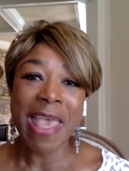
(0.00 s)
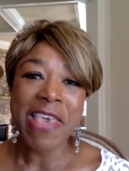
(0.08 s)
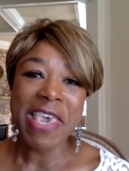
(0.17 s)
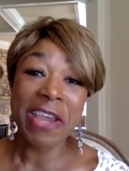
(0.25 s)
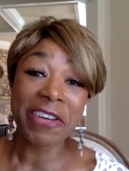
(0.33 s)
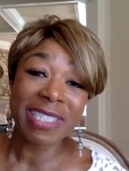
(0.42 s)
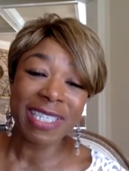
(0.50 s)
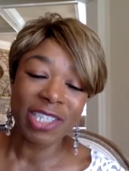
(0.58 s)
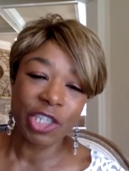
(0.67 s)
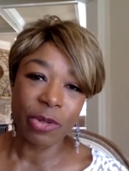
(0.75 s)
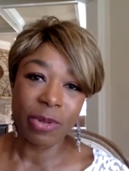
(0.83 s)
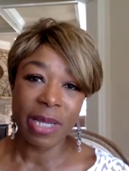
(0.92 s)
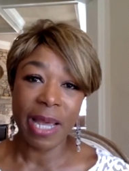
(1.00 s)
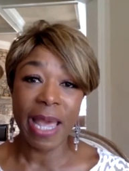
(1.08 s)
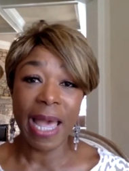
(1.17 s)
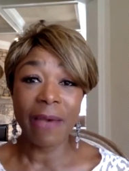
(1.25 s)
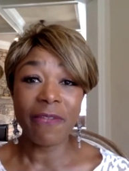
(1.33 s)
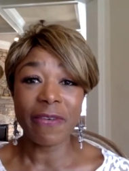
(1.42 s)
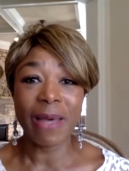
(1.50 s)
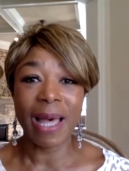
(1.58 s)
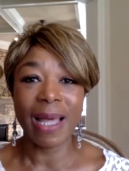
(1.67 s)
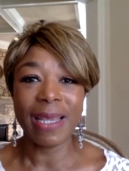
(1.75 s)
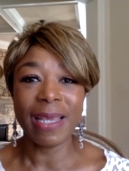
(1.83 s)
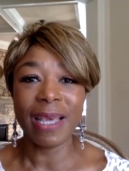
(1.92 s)
Here's the joke. I have
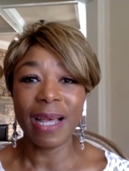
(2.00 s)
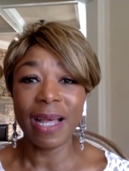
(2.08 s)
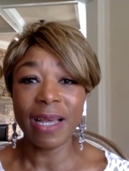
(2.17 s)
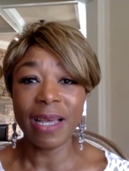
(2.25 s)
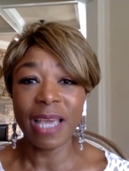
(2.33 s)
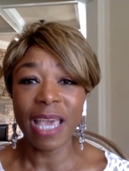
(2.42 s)
a young